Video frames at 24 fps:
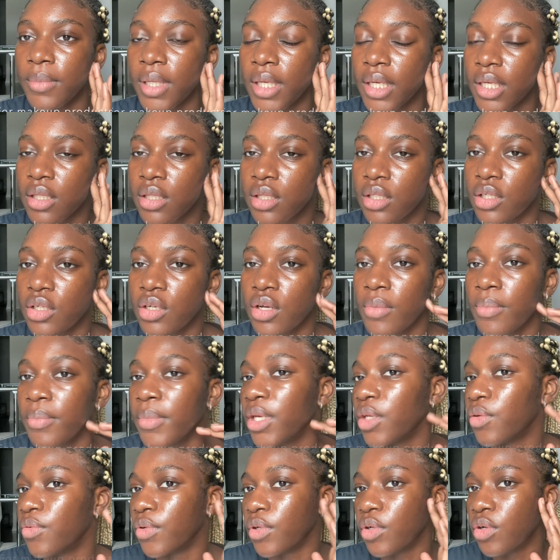Like they're not
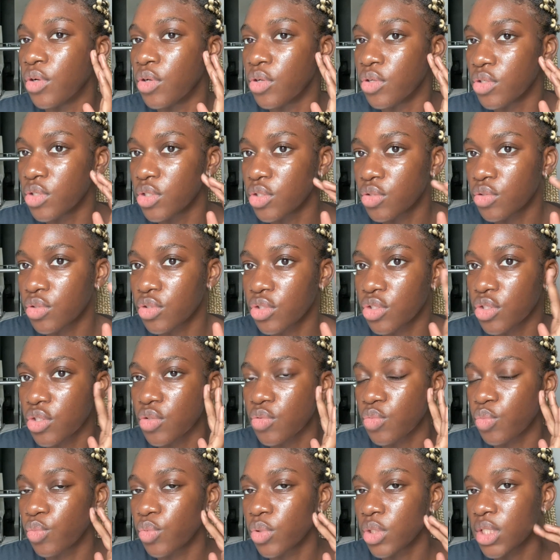made with oil, it's just
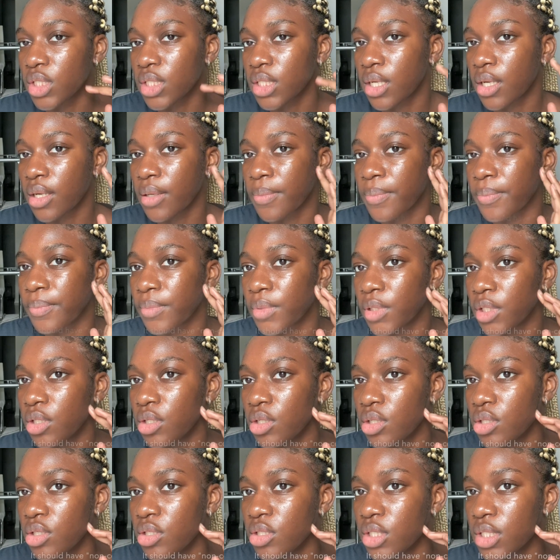water,
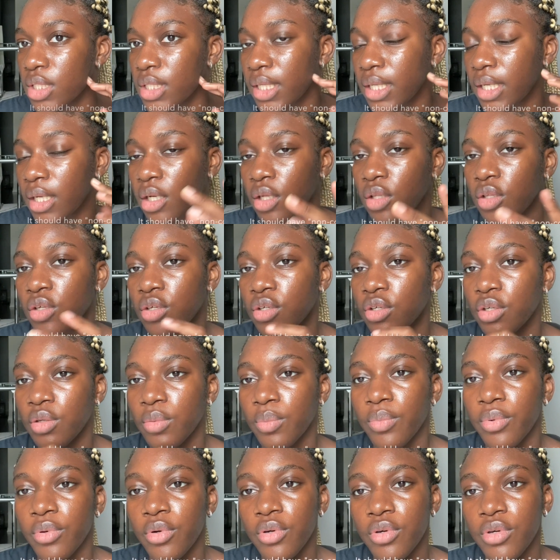because it can clog your
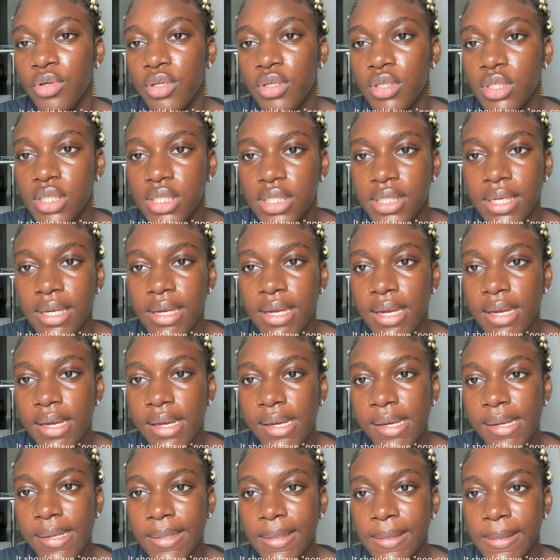pores
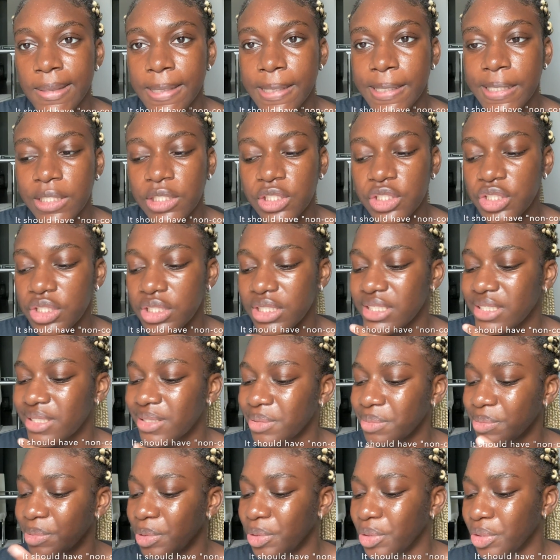and you just
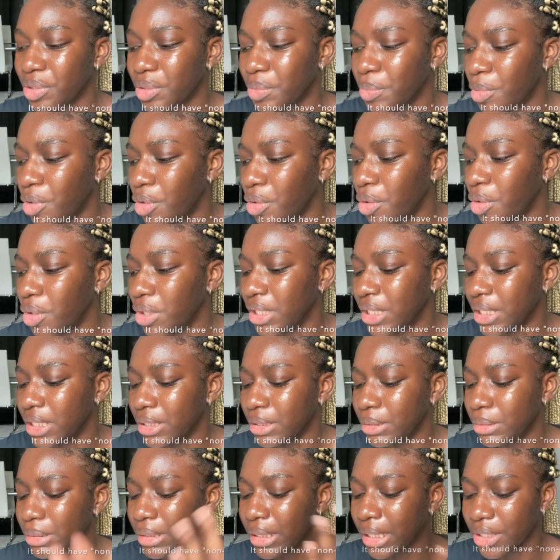look more
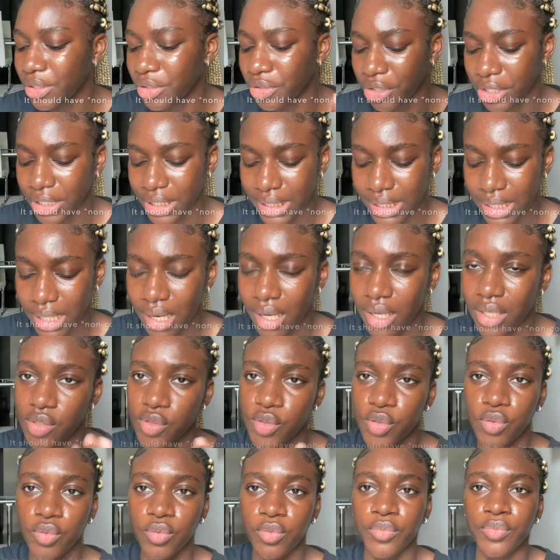oily than you already are.
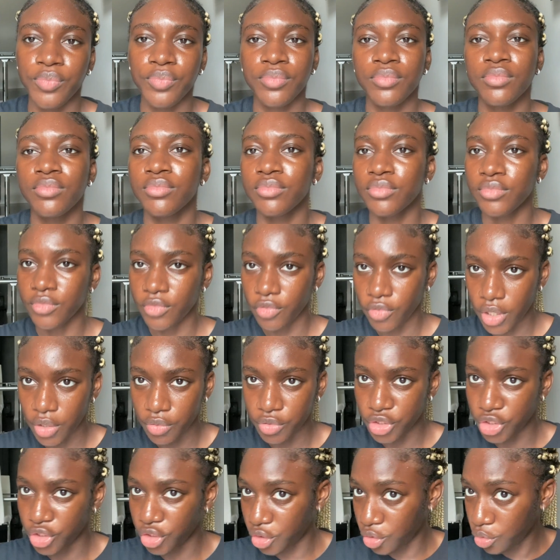So why
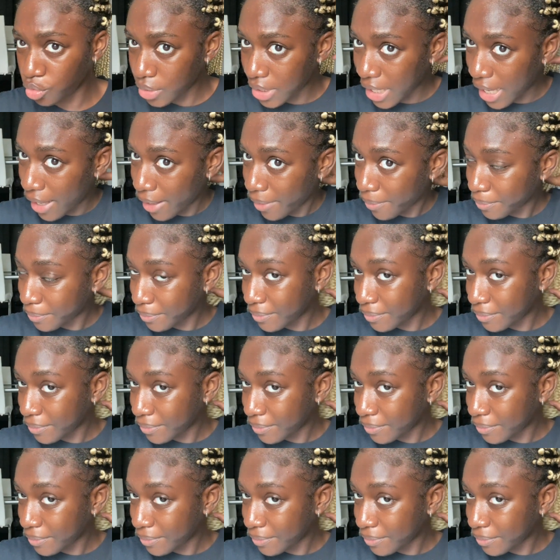would you do that?